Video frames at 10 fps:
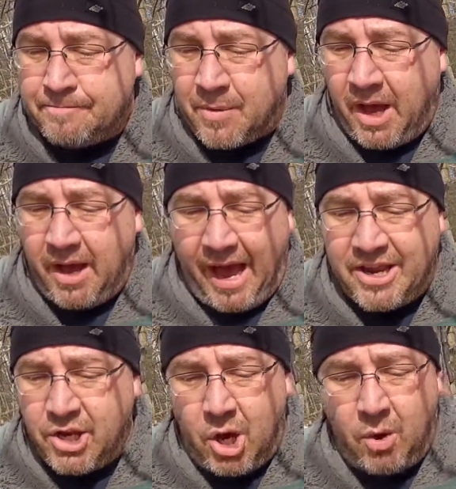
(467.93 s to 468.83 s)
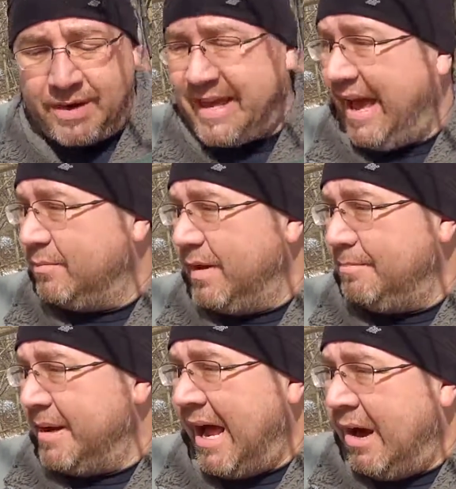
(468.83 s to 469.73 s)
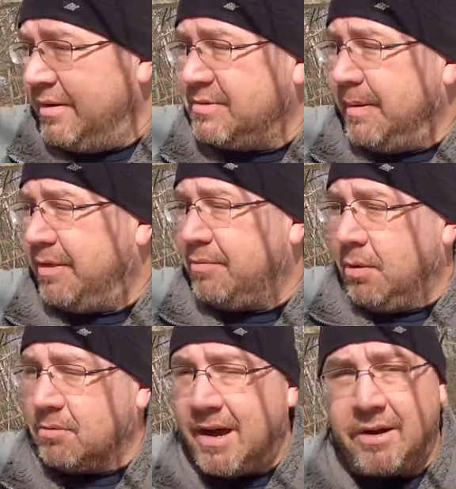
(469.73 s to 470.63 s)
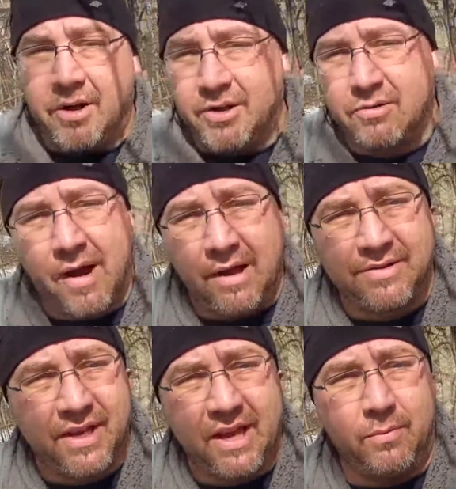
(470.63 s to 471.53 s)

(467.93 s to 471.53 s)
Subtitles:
I know, again, we've been out, it's been thrown around on the ground here.